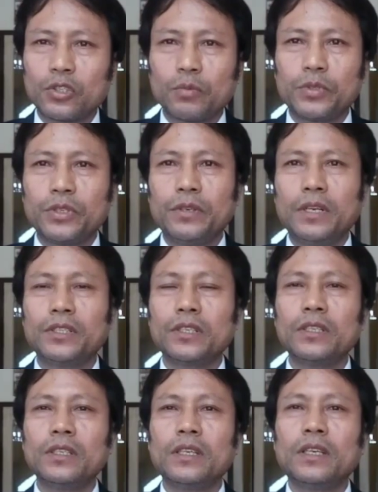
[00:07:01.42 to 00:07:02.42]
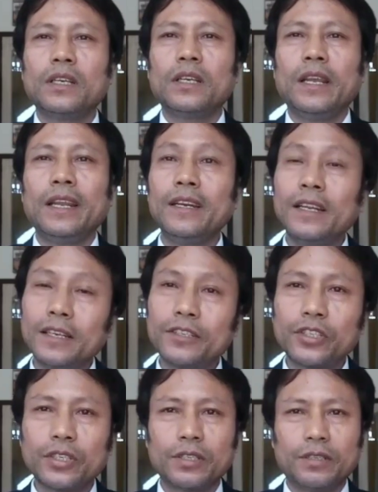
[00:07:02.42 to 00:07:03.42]
classroom situation in
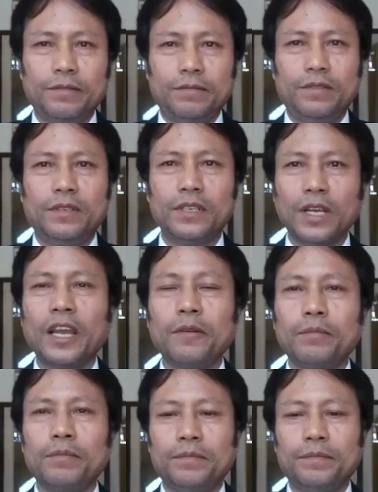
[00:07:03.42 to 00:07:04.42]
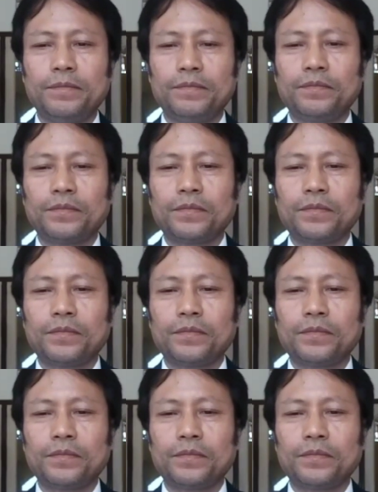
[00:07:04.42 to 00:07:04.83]
that time.